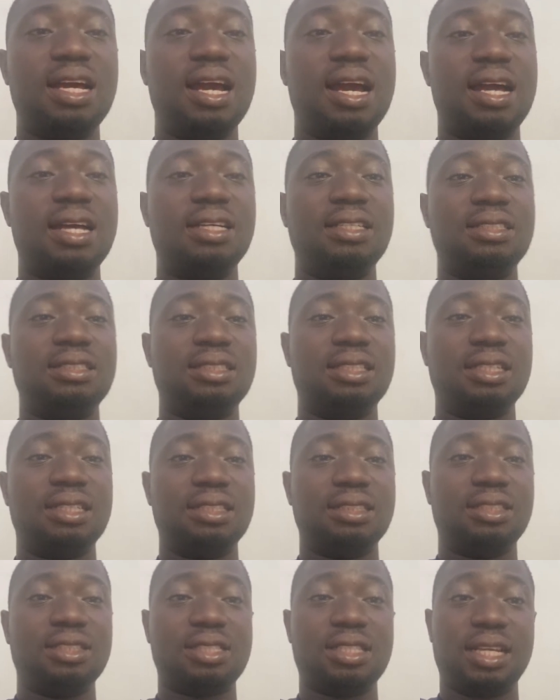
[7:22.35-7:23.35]
And
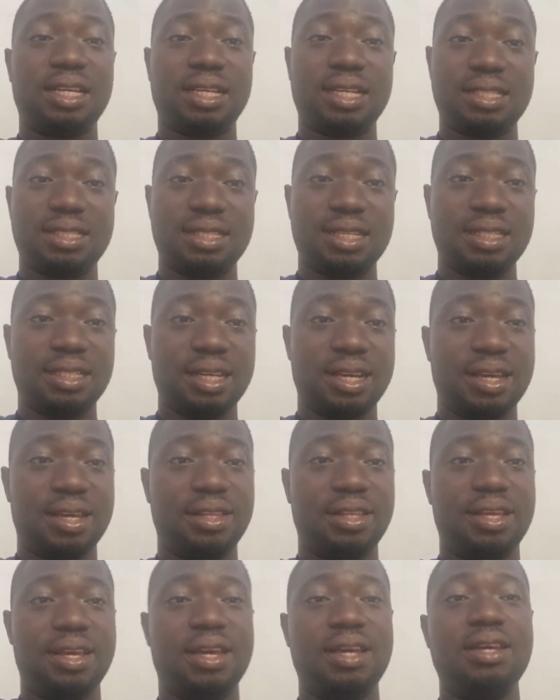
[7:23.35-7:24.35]
just like I said
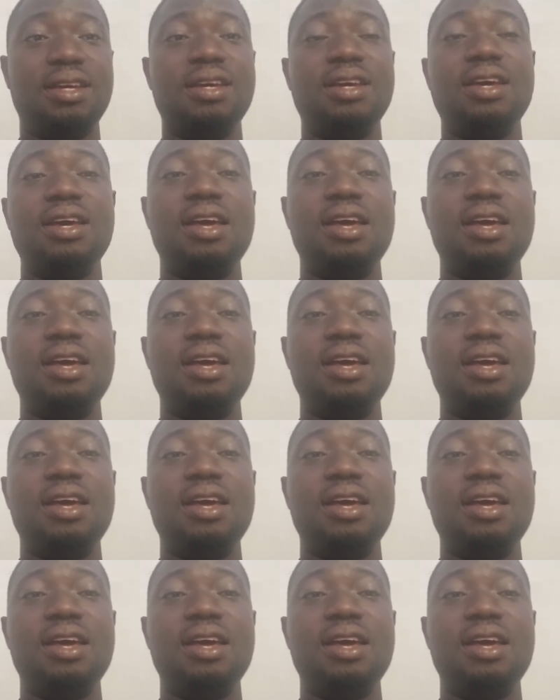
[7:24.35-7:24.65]
earlier,